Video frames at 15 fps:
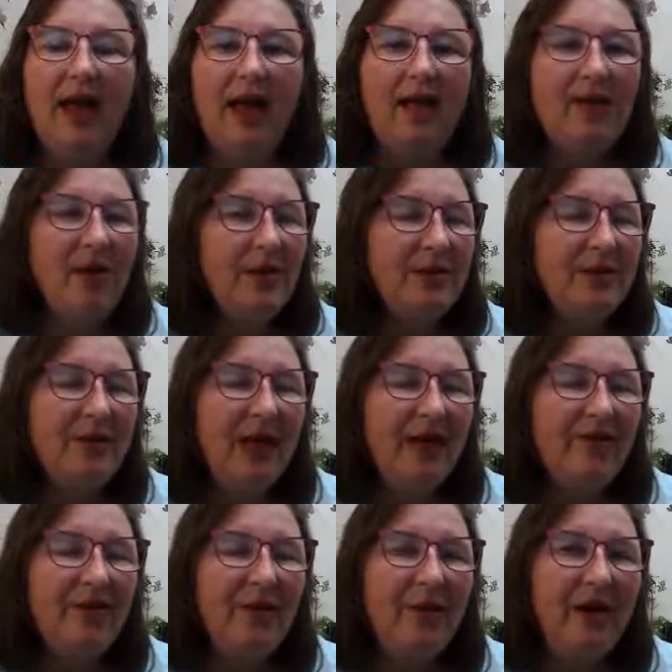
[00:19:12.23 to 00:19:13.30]
how long do we
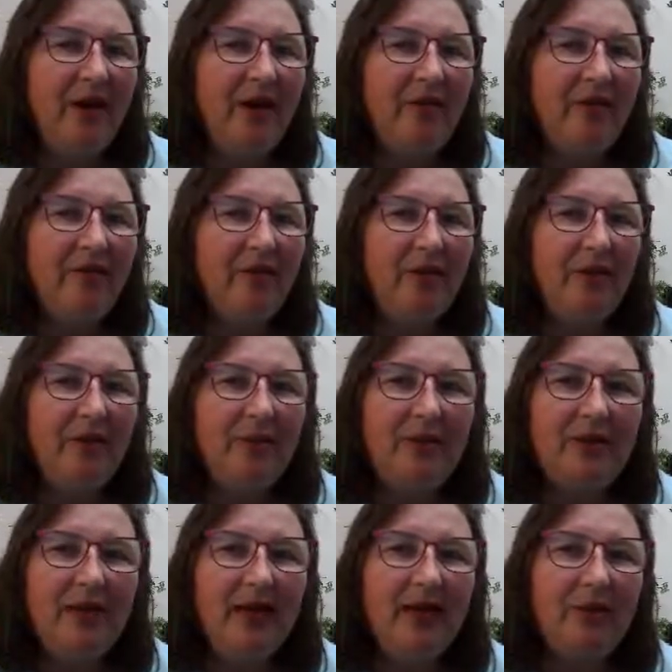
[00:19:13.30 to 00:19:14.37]
have to run it for
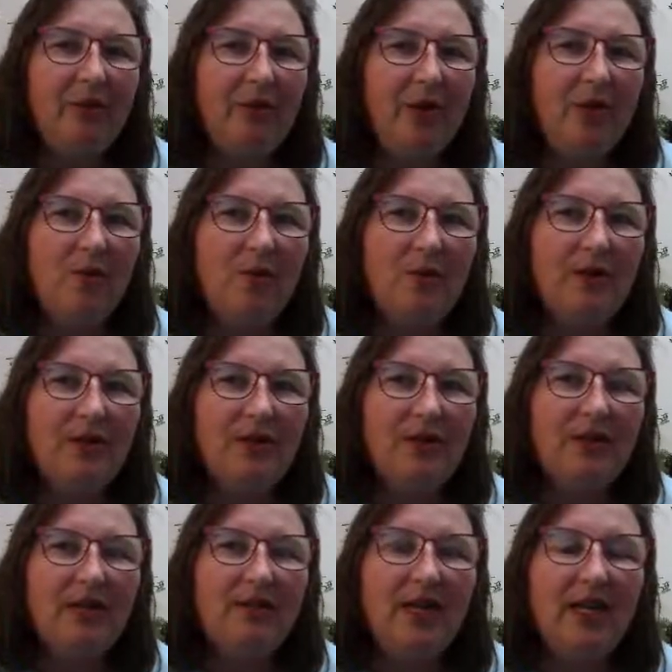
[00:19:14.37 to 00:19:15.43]
to get
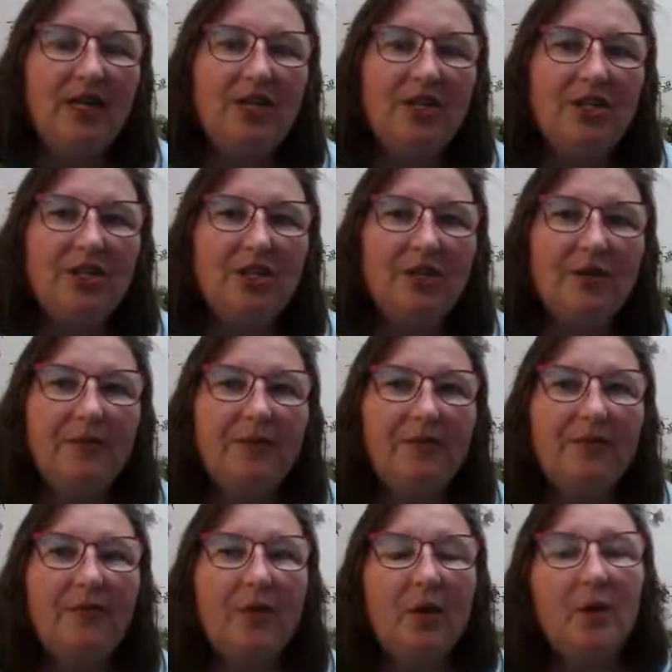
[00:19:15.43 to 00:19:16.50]
3/4 of an inch?
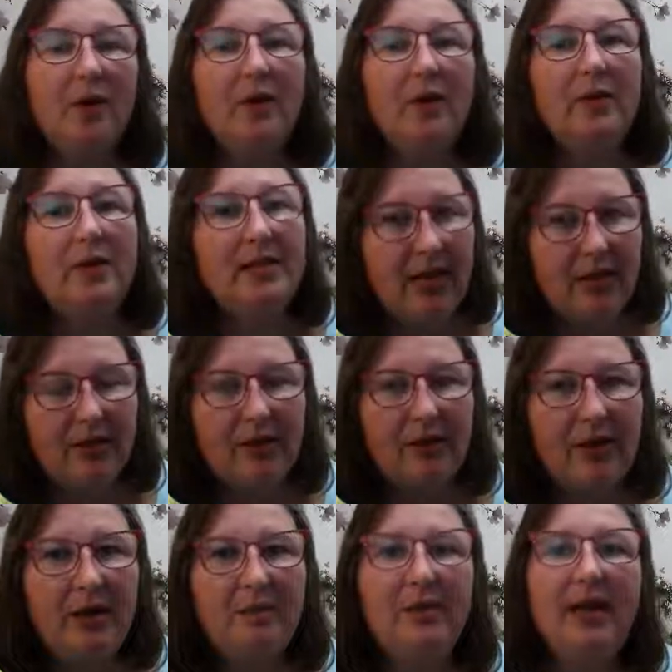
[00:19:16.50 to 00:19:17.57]
Well, it would take
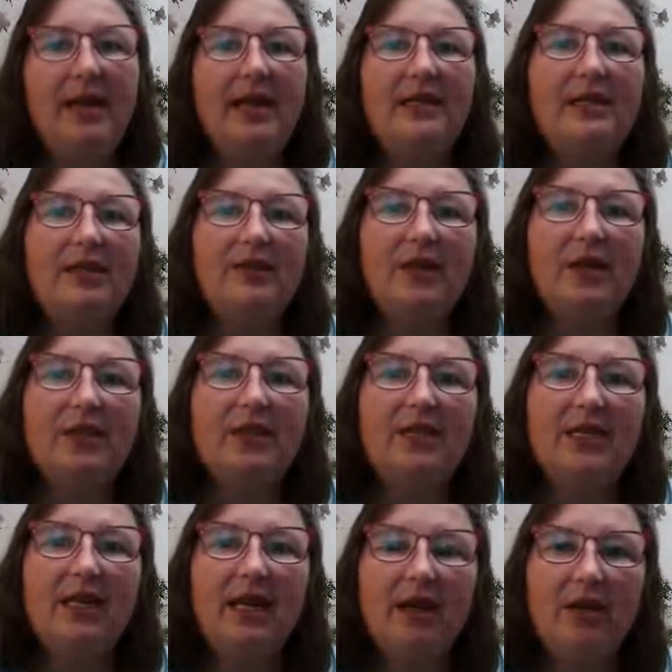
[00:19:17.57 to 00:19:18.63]
30 minutes for us
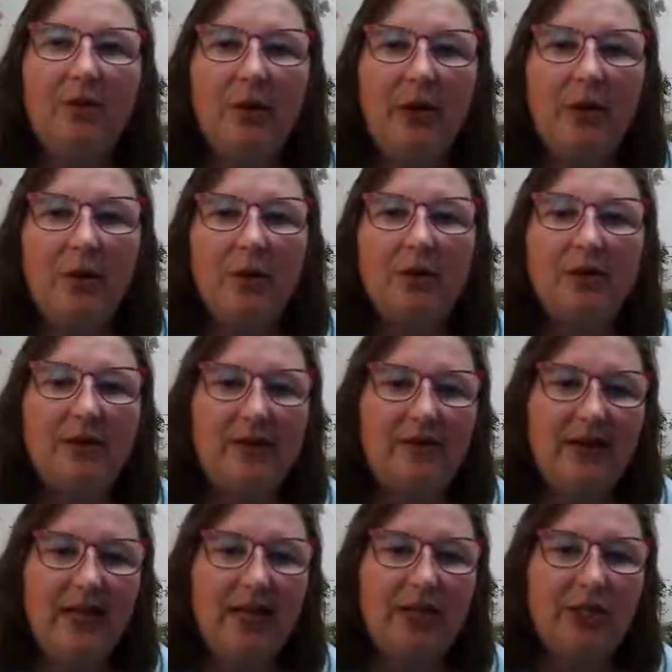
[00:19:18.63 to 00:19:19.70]
to get 3/4
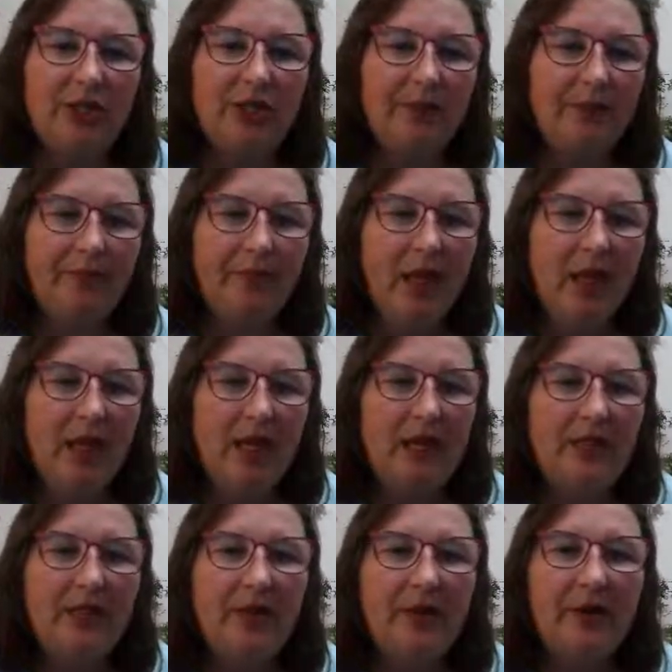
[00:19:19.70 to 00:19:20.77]
of an inch.
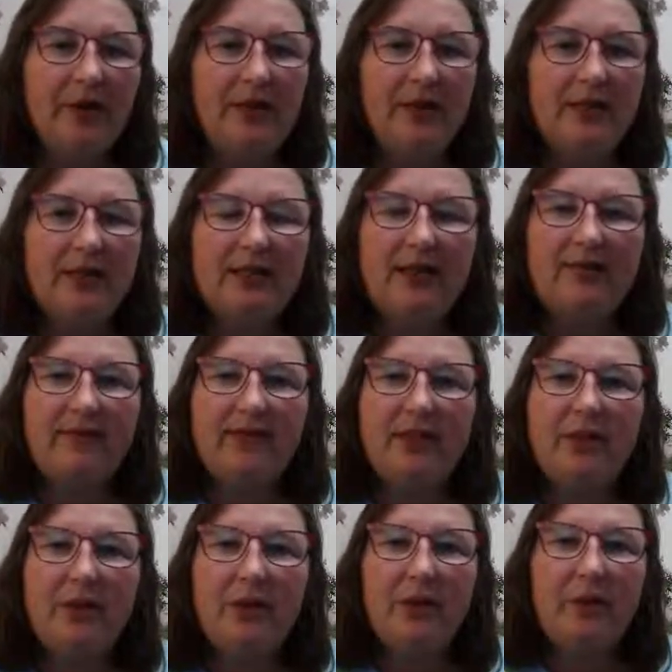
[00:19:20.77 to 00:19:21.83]
So you just have to
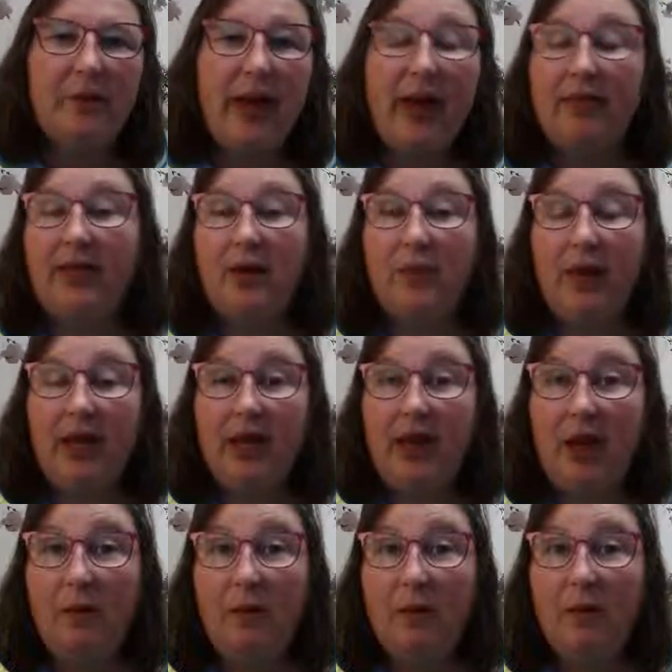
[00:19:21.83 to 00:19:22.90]
do a little math, and we can
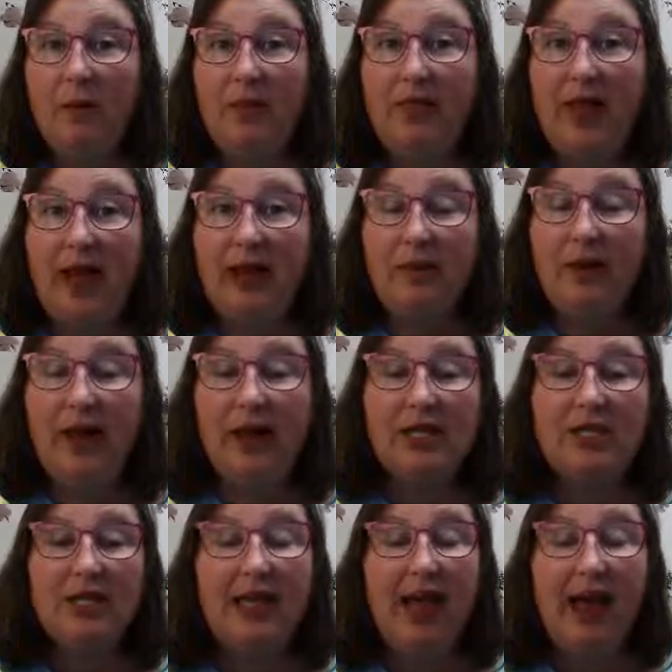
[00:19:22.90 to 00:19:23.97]
help you with that. We
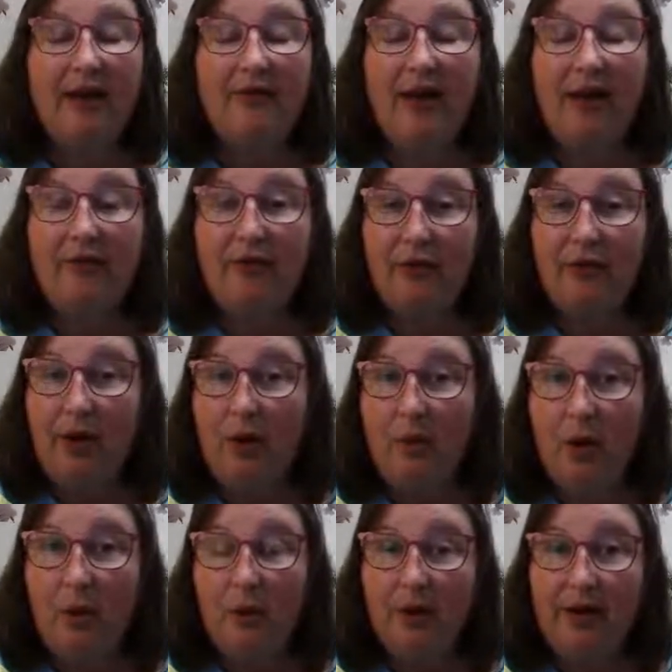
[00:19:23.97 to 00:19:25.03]
actually have a free
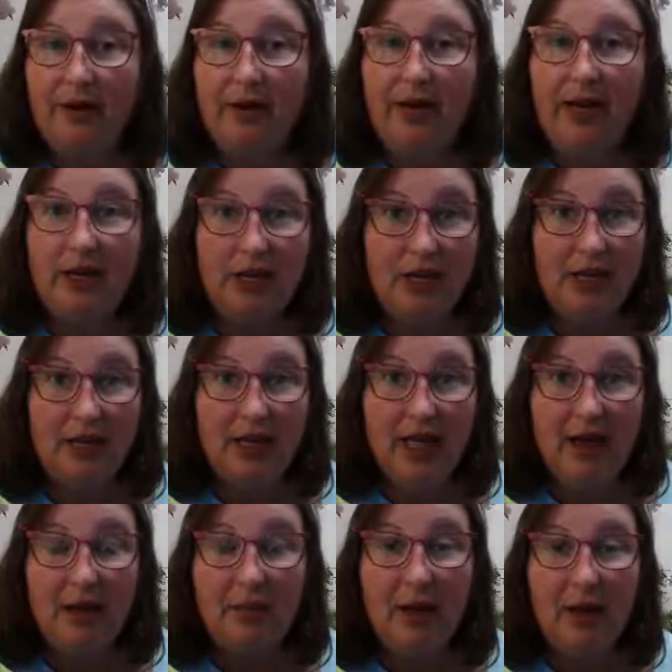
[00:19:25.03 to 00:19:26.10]
mobile irrigation
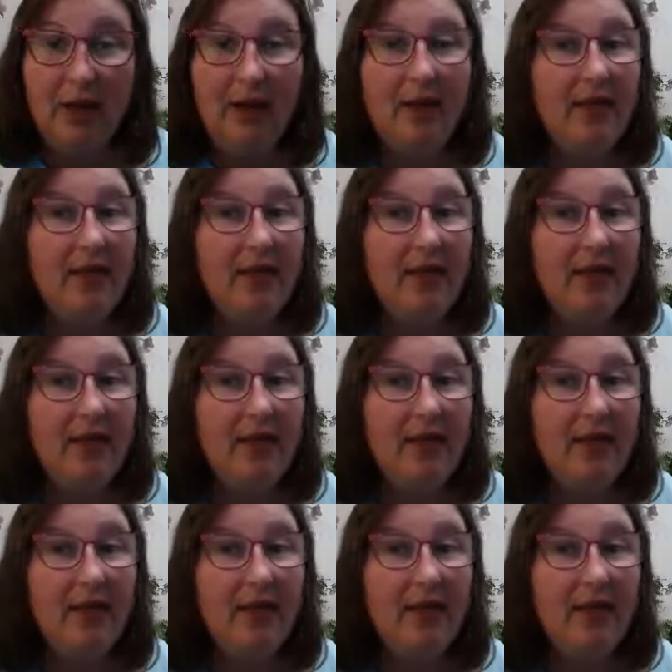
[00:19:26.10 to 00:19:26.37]
lab